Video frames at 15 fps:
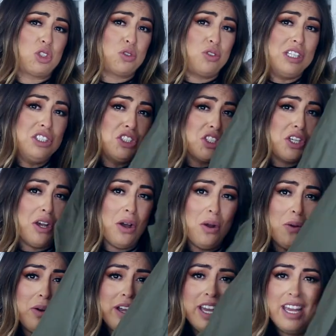trench
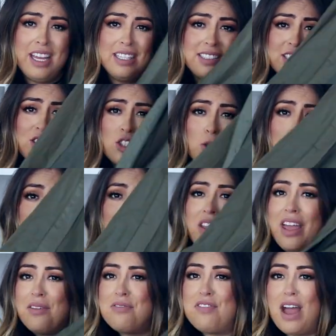coat. It's a super
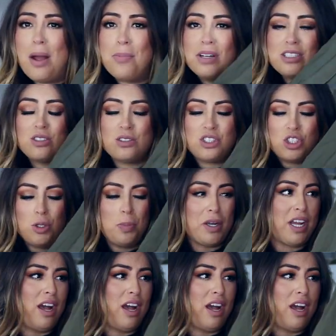light fabric, so it's super